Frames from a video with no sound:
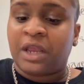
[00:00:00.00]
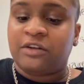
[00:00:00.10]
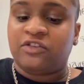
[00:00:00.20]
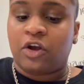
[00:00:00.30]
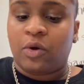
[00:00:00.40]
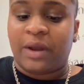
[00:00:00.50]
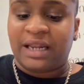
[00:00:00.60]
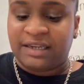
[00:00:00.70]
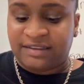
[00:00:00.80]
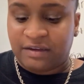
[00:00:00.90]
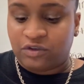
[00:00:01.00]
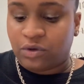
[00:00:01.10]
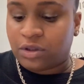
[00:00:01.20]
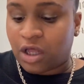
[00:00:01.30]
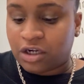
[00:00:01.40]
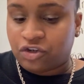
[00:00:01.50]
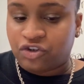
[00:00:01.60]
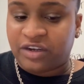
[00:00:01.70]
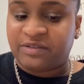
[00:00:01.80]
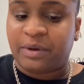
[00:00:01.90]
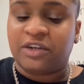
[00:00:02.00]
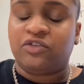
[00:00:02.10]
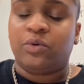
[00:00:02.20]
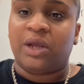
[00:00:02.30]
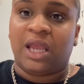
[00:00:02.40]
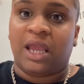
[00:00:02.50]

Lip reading: So, and it saves you a lot of stress by doing